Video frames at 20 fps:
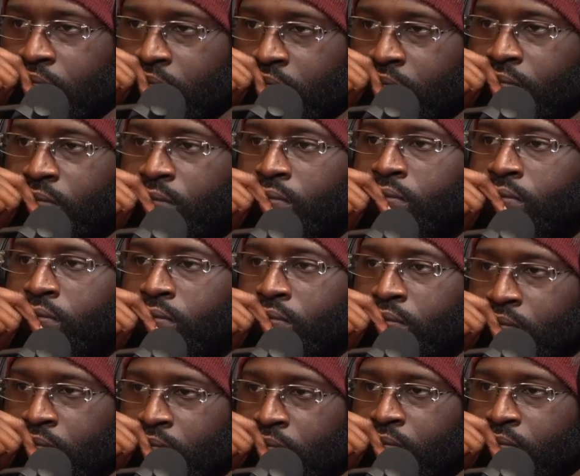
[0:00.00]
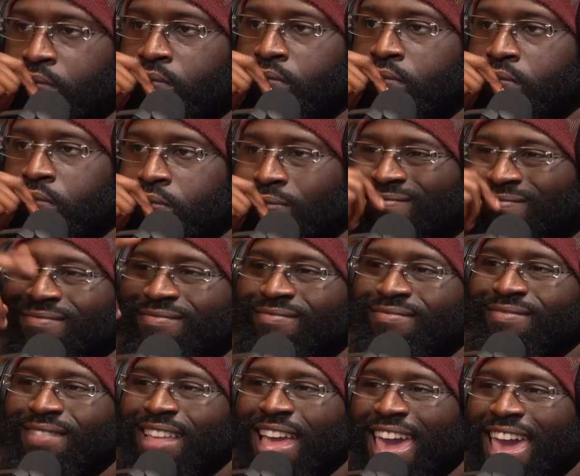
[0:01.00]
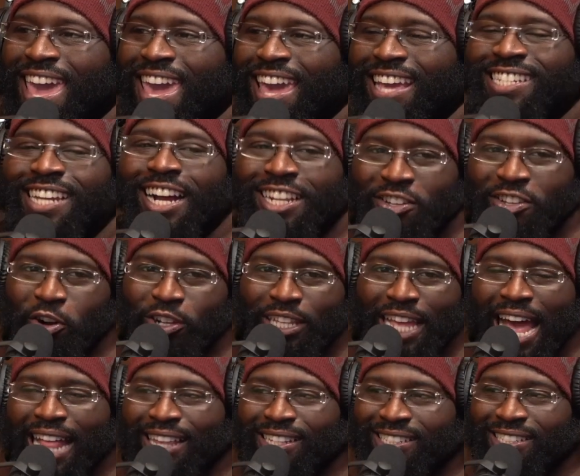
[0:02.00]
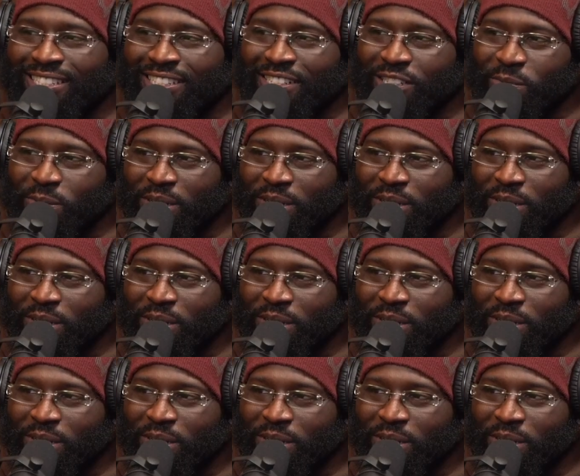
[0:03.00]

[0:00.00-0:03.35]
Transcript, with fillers: Alexx Media. Yeah, Alex we got Media. shout Alex to Alexx Media. Yeah, exactly. hey, shout out to all the Alexes in this